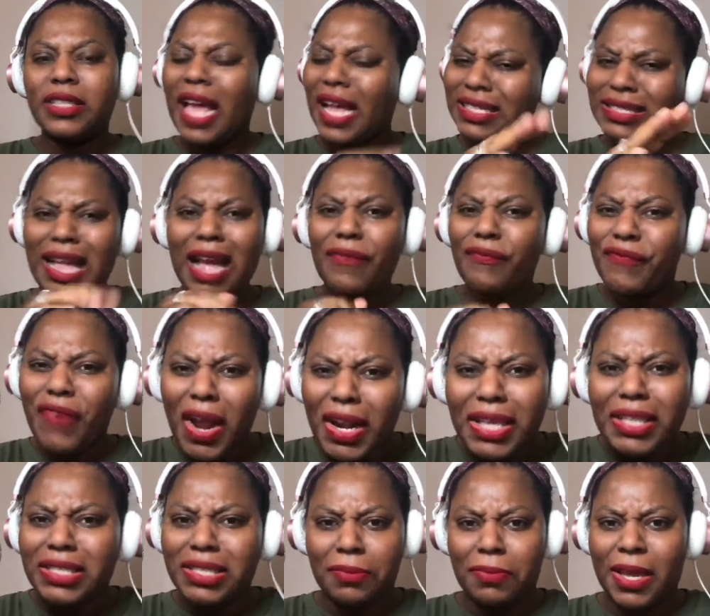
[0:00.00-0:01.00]
That's not
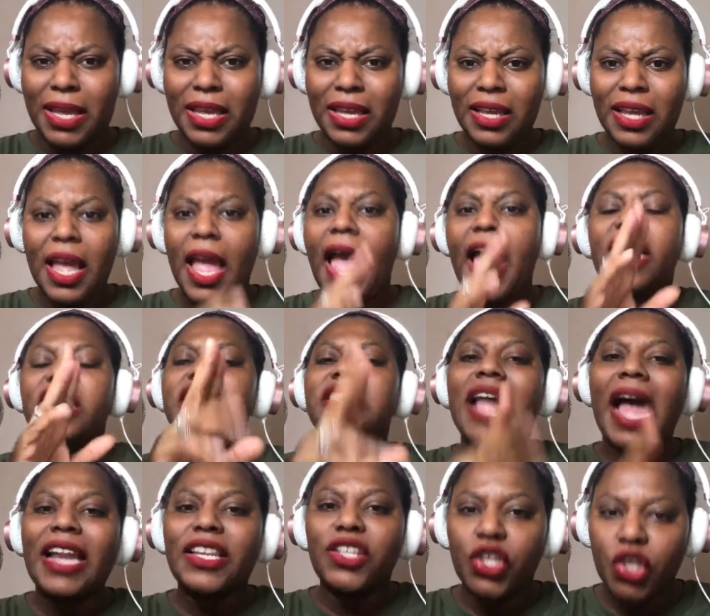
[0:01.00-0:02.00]
funny to me. And it's
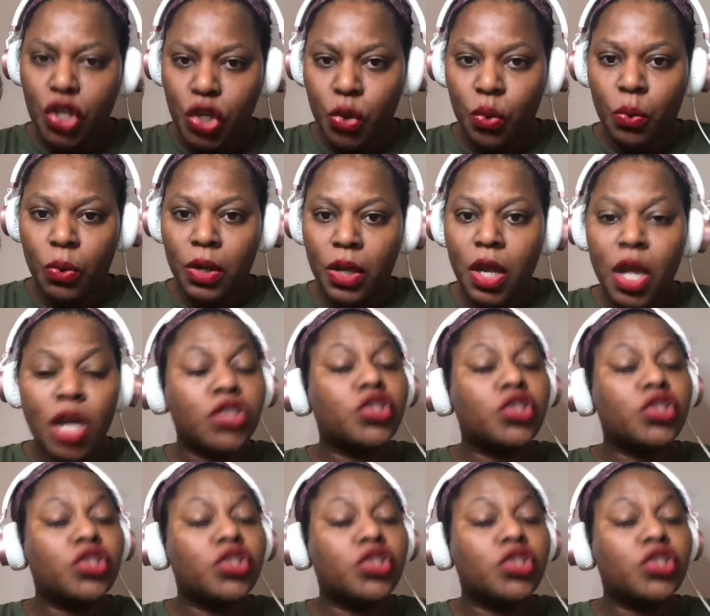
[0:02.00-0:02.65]
not cute.